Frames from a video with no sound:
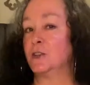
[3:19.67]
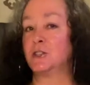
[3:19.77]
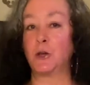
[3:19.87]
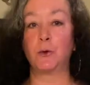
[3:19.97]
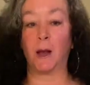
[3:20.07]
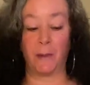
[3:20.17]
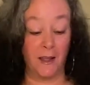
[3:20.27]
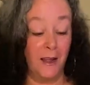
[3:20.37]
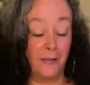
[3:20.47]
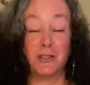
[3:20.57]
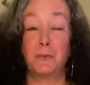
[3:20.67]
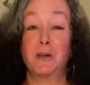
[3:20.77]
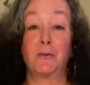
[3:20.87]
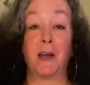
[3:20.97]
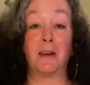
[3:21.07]
So yummy. This would be
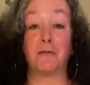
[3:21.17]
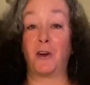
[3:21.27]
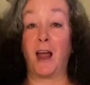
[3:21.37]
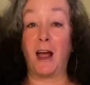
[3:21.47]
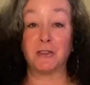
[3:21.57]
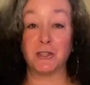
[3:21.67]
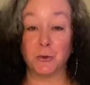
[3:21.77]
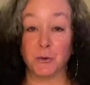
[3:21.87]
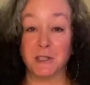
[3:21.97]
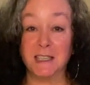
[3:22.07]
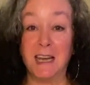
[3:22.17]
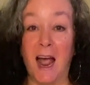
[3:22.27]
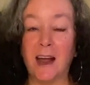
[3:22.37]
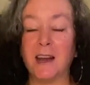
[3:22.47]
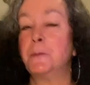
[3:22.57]
great for after school
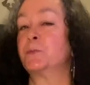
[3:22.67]
snack,